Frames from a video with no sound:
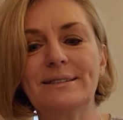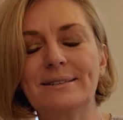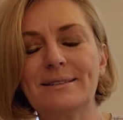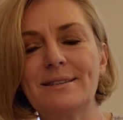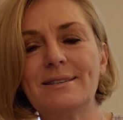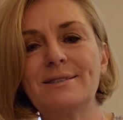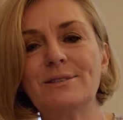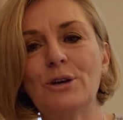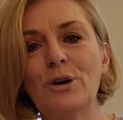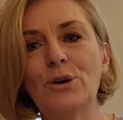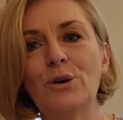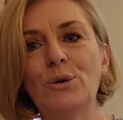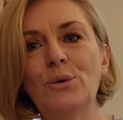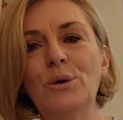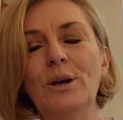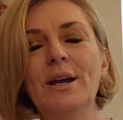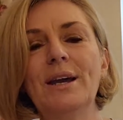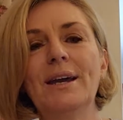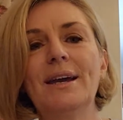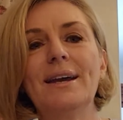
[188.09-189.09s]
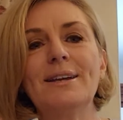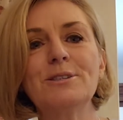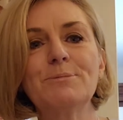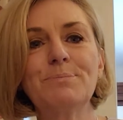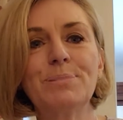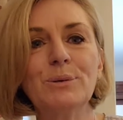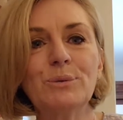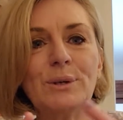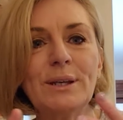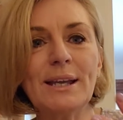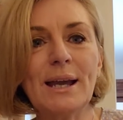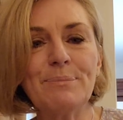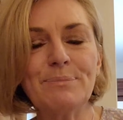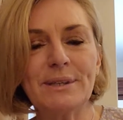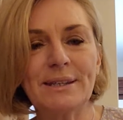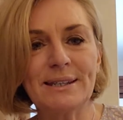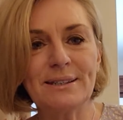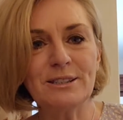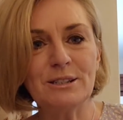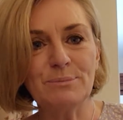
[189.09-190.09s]
So it's building up the
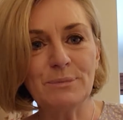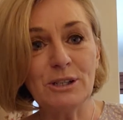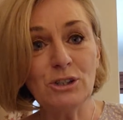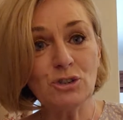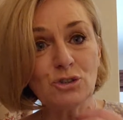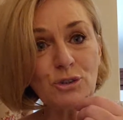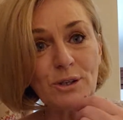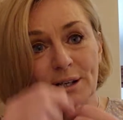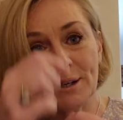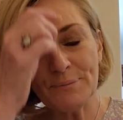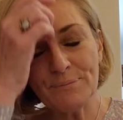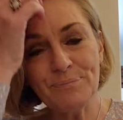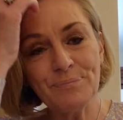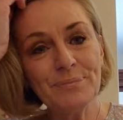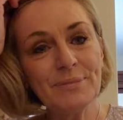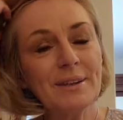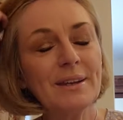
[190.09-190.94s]
endometrium.